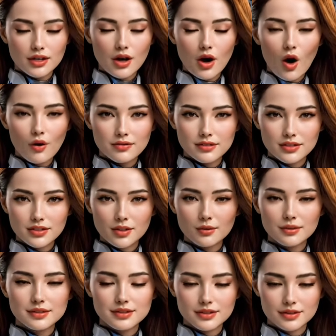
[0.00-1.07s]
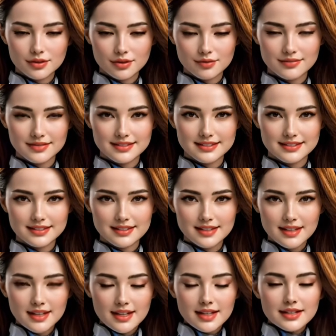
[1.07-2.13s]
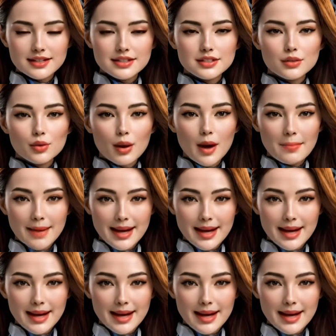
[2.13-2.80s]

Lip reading: The bishop keeps the door open, and he can only stop 1.